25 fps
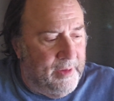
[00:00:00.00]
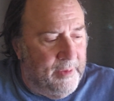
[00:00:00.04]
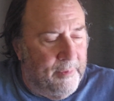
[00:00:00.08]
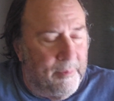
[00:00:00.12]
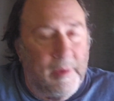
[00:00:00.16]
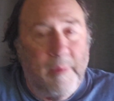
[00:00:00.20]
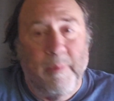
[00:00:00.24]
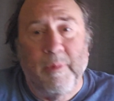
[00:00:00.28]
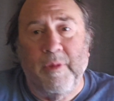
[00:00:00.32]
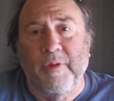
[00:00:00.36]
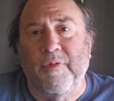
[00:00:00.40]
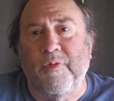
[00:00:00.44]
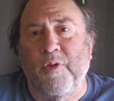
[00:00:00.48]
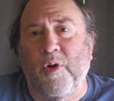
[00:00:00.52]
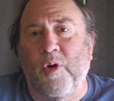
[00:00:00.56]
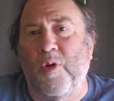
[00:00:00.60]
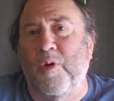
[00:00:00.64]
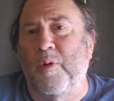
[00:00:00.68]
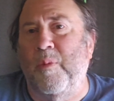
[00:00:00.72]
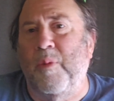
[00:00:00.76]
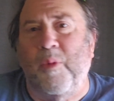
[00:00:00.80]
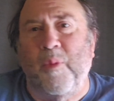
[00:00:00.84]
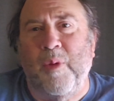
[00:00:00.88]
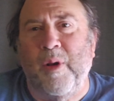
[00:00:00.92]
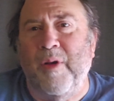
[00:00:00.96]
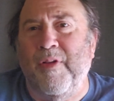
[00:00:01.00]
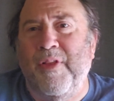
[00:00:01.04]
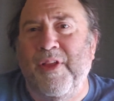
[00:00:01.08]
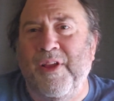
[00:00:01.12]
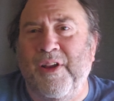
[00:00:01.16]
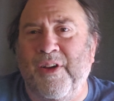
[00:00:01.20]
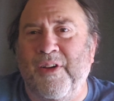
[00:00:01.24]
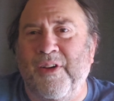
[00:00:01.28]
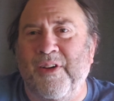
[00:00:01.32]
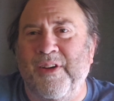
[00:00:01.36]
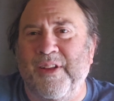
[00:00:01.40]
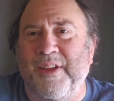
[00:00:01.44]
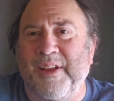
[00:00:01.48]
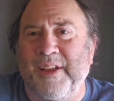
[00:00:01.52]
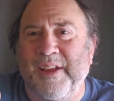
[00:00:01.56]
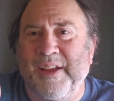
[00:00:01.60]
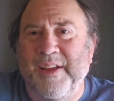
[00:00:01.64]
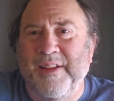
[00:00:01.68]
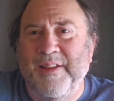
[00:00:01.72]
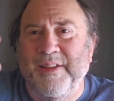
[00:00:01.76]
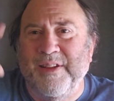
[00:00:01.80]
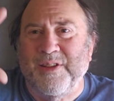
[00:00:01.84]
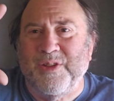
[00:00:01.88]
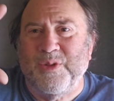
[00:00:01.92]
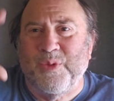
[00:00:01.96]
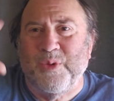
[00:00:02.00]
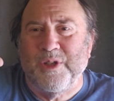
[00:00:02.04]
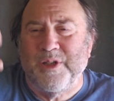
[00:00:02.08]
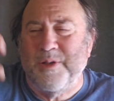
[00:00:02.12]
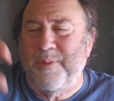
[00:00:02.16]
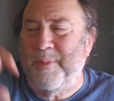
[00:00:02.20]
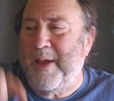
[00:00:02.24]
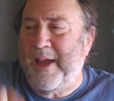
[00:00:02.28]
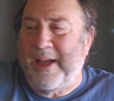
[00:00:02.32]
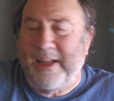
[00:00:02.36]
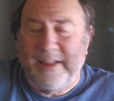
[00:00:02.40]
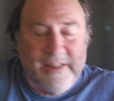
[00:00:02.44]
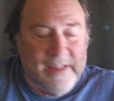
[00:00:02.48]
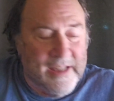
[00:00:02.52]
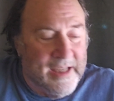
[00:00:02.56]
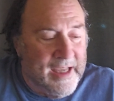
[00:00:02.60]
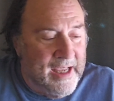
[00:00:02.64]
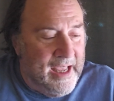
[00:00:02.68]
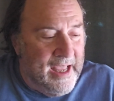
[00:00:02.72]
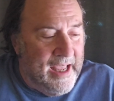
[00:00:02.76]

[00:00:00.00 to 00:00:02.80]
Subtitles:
memory foam or whatever they are, the squishy mats,